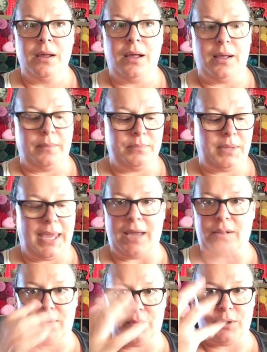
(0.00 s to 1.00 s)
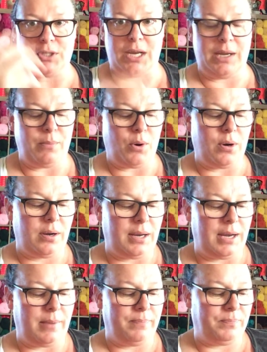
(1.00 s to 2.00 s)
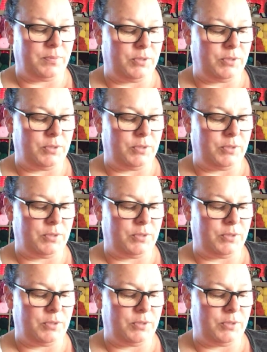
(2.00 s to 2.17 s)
Can't crochet anymore, and